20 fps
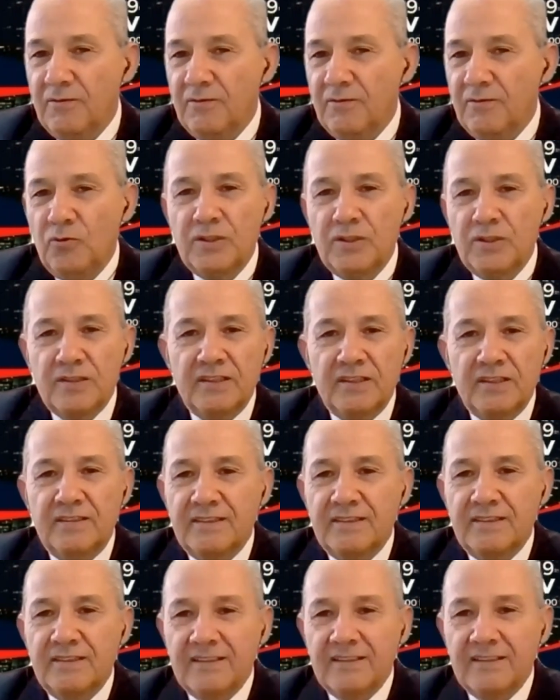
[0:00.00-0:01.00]
which
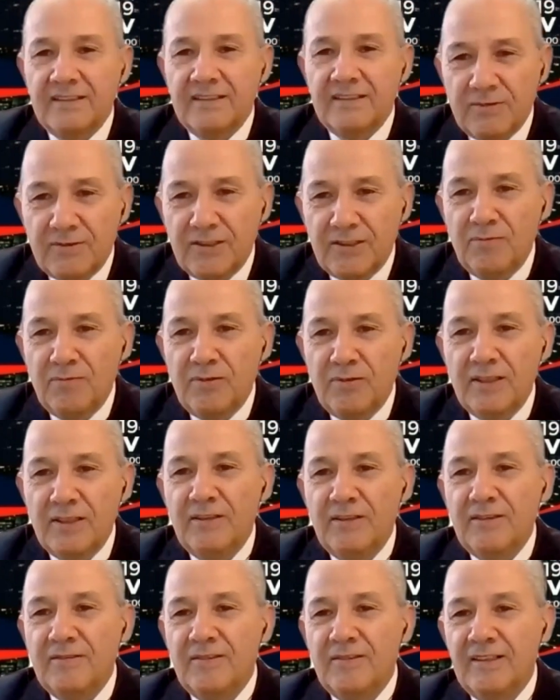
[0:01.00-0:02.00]
is
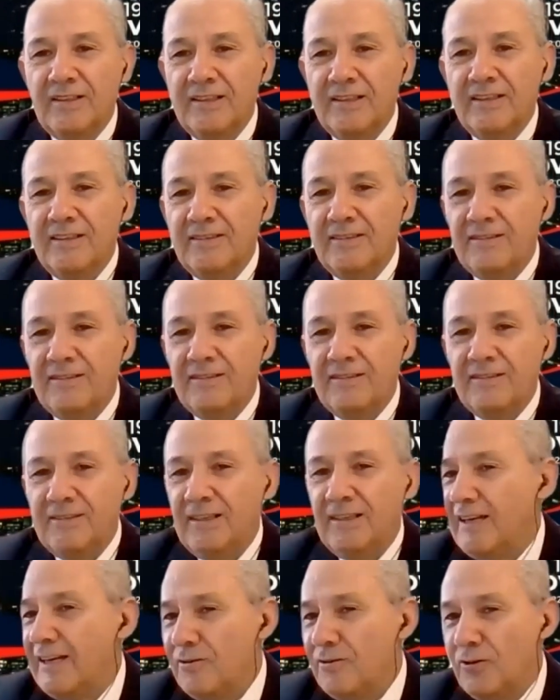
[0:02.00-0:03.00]
simply
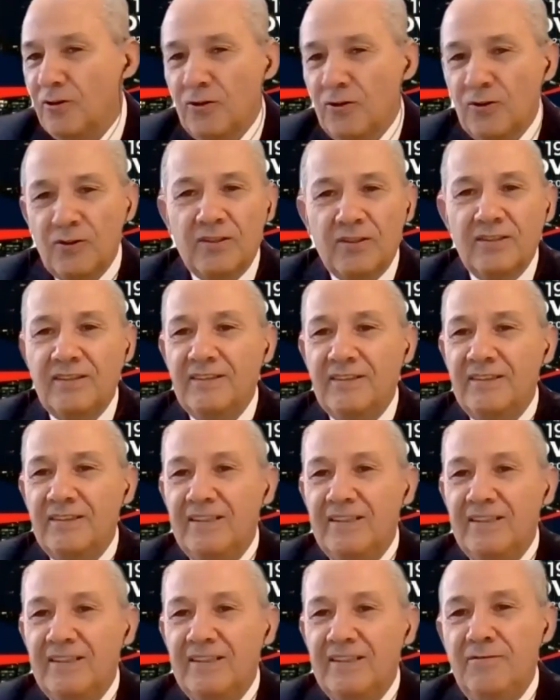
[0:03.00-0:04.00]
they cannot
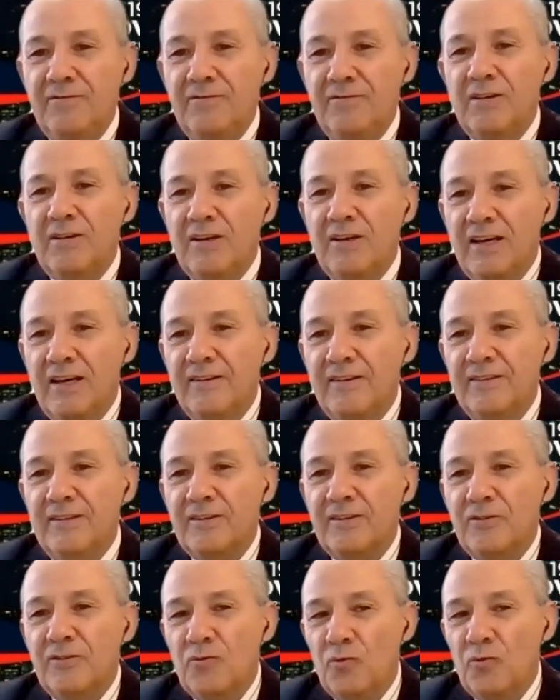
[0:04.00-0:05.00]
live
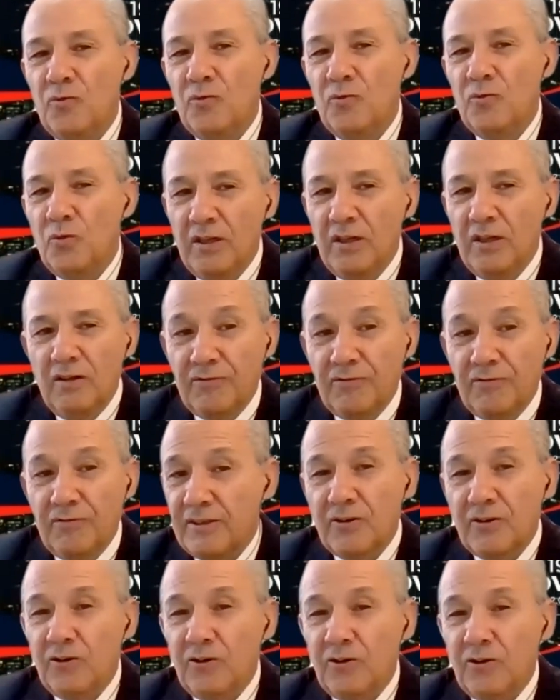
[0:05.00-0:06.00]
under
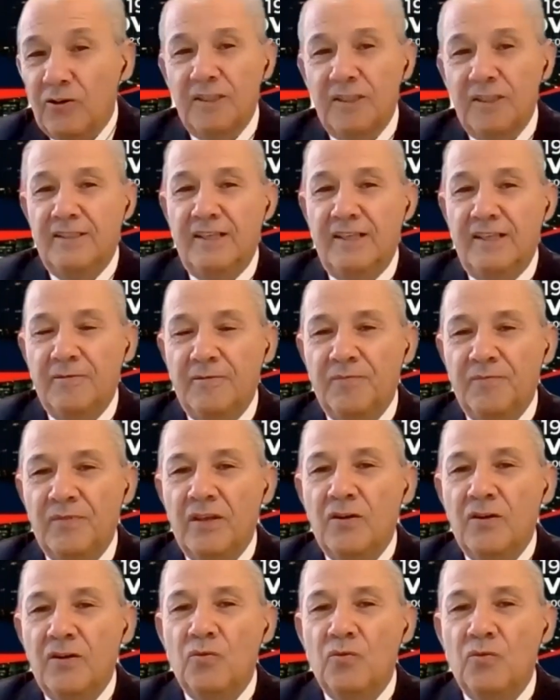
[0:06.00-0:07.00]
welfare all the
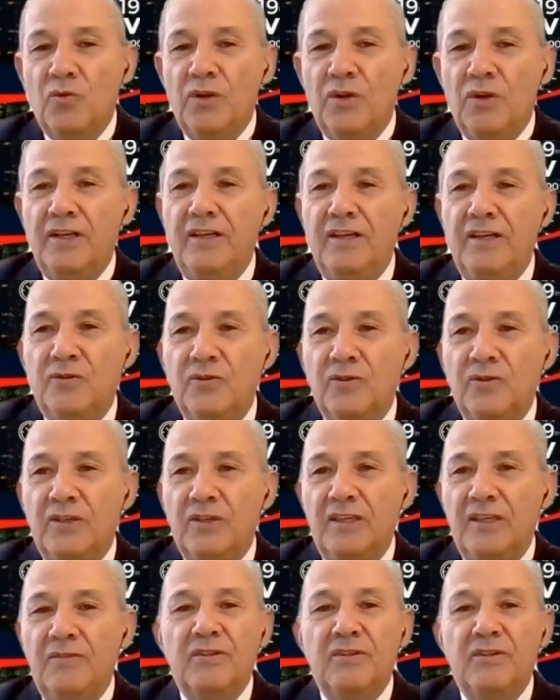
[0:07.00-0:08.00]
time. We
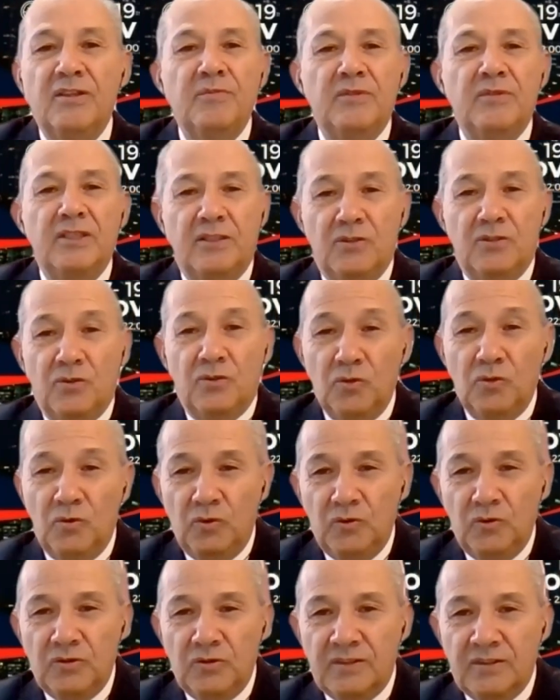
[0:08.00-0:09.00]
need to give them the
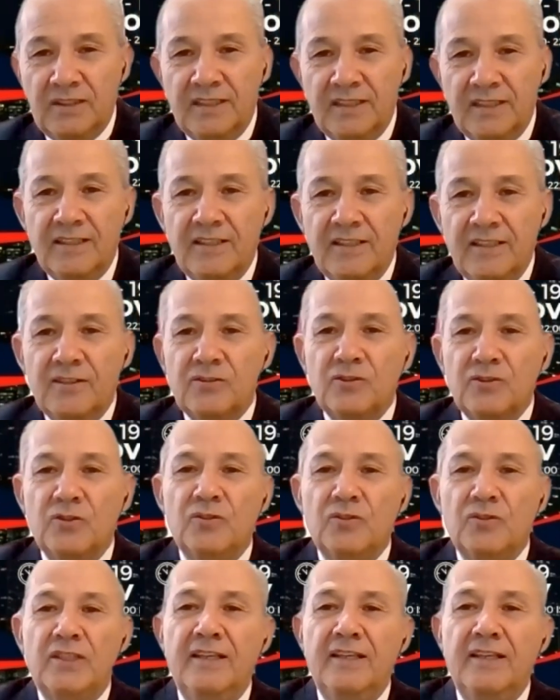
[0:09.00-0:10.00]
tools
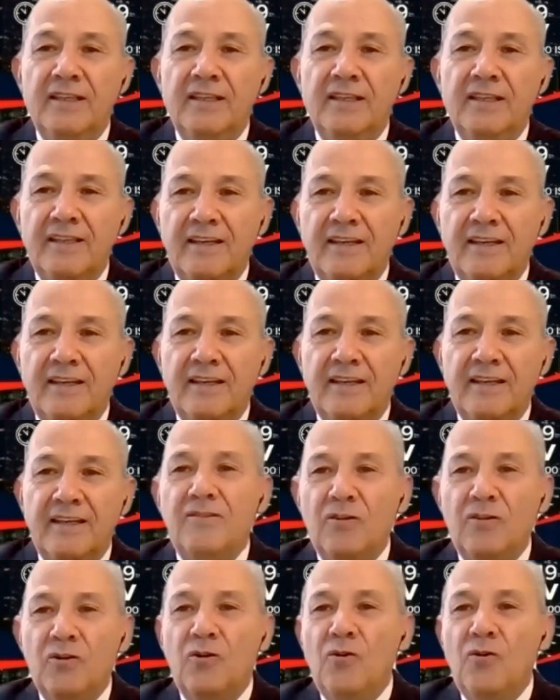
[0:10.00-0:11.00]
so they
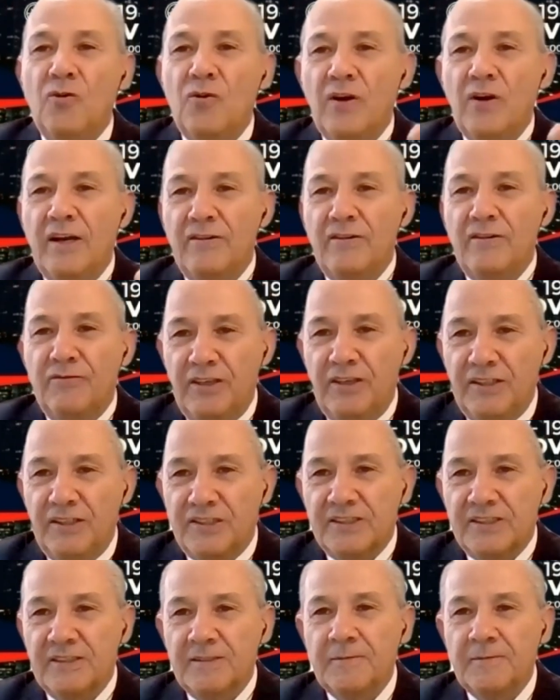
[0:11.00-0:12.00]
can go and
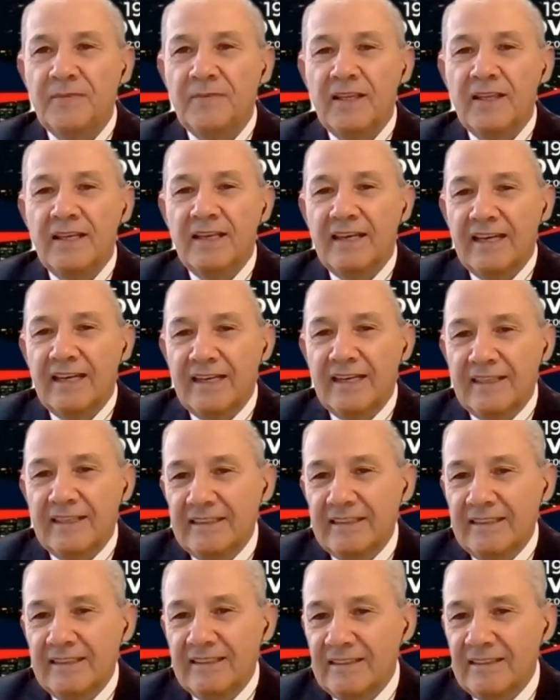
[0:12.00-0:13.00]
fish.
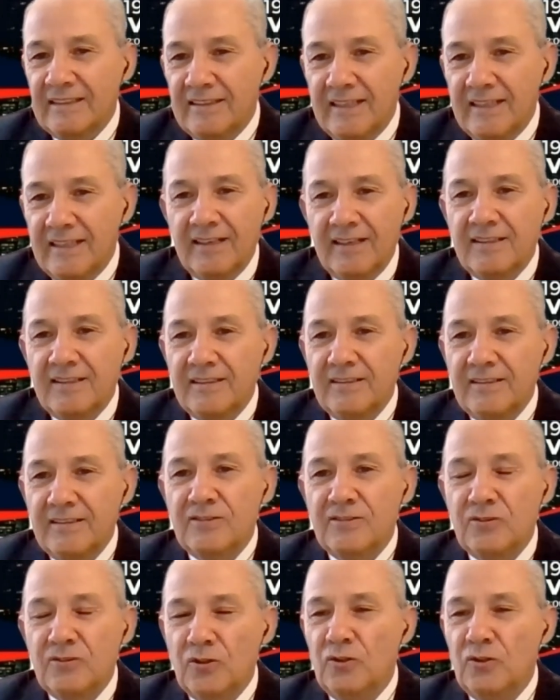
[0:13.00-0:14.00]
And that
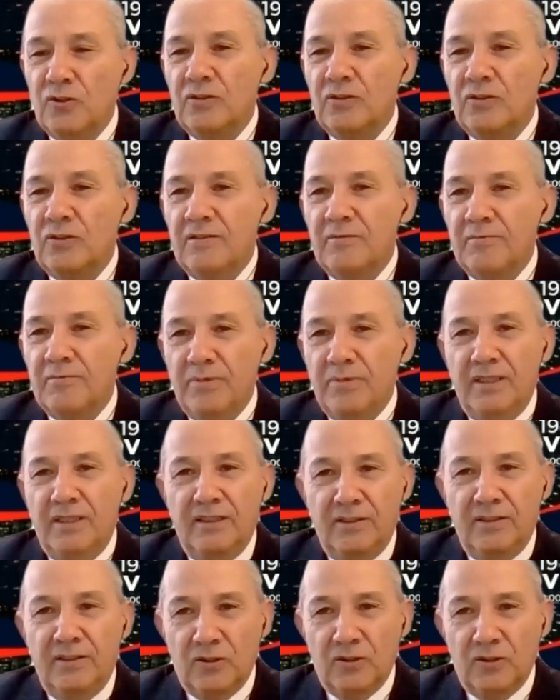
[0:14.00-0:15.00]
is not
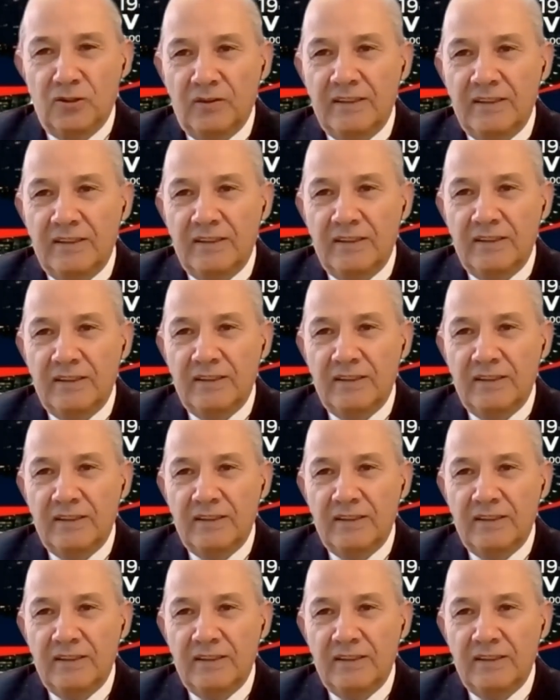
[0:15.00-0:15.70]
being done.